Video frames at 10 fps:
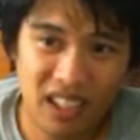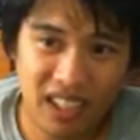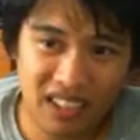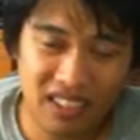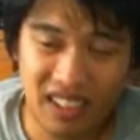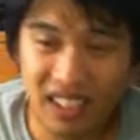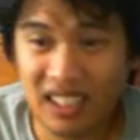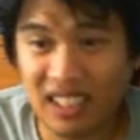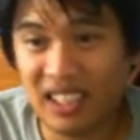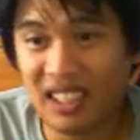You
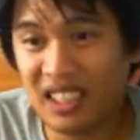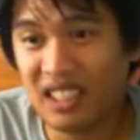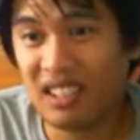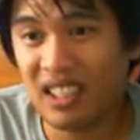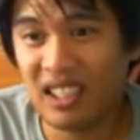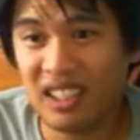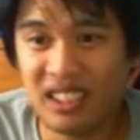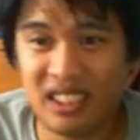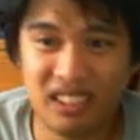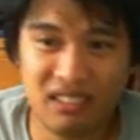know, like I said,
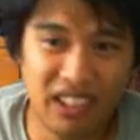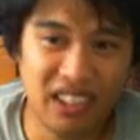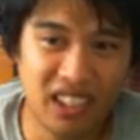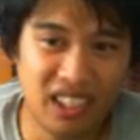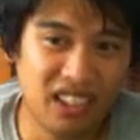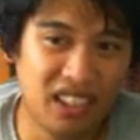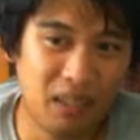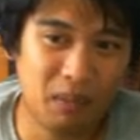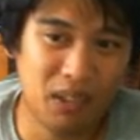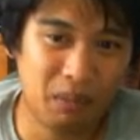Wang Sai looked a
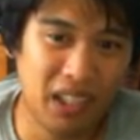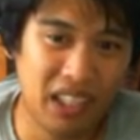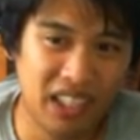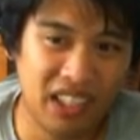lot more complete.